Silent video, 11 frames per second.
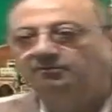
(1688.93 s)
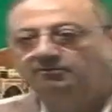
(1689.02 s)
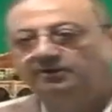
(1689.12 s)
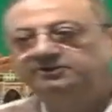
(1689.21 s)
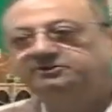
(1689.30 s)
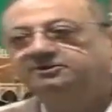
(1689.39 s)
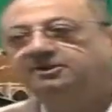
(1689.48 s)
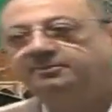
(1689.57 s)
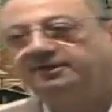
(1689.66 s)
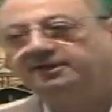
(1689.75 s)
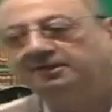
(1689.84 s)
What is in the
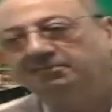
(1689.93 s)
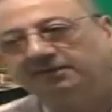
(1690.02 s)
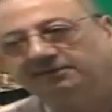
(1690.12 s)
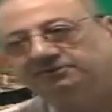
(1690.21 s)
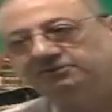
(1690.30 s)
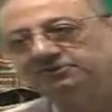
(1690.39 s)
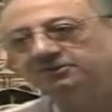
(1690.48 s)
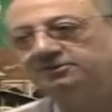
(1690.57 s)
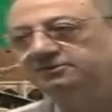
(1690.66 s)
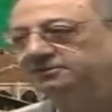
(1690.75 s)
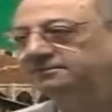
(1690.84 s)
beginning, brothers and
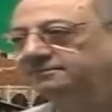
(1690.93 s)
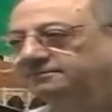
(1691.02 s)
sisters?